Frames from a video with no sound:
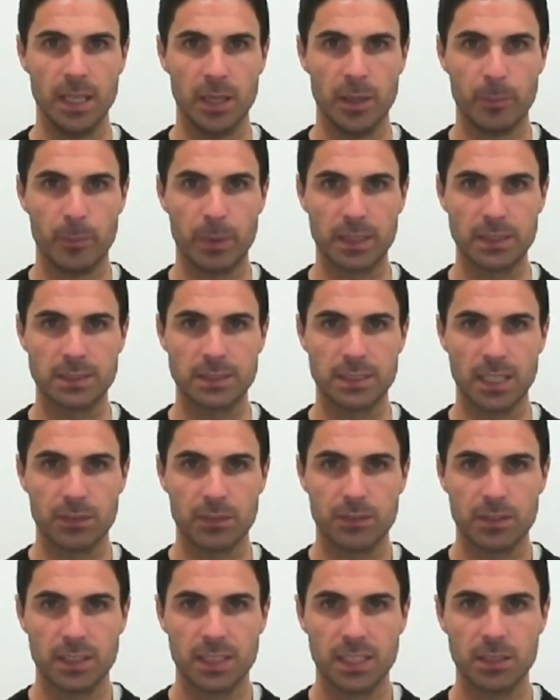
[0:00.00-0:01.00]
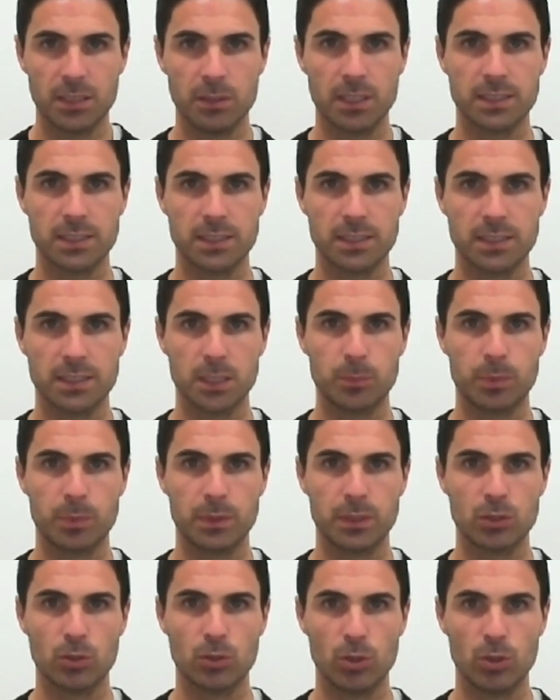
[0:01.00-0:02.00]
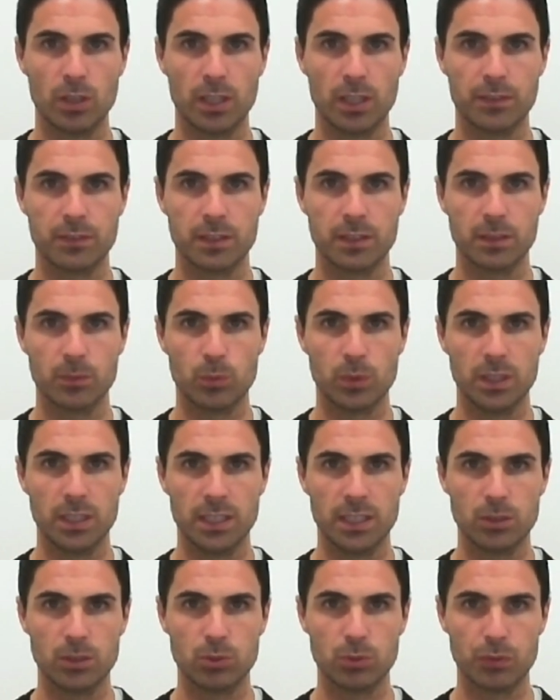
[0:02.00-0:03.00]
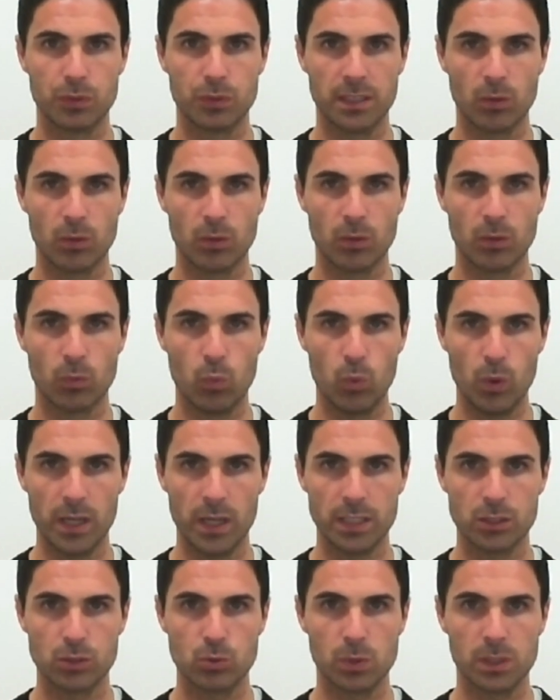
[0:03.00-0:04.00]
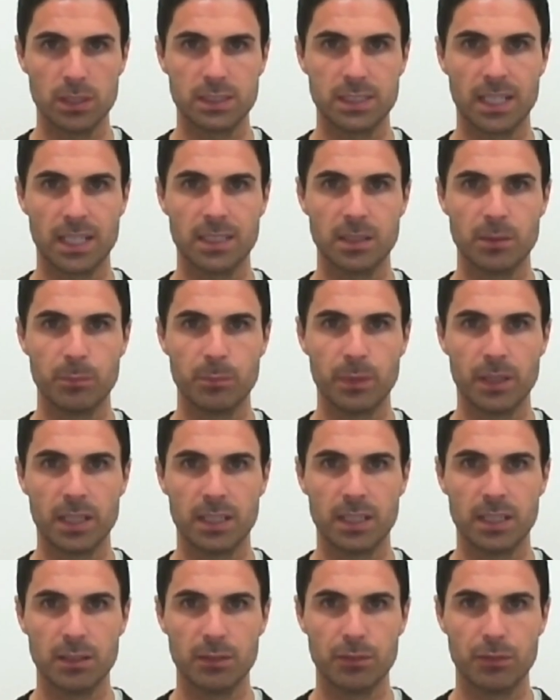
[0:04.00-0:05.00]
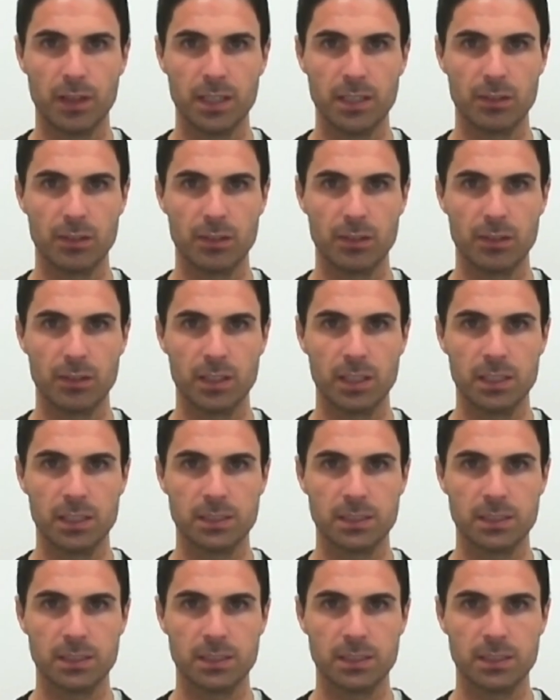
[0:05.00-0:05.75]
But after giving a set-piece goal, after we needed to find ways to attack them better in the final third,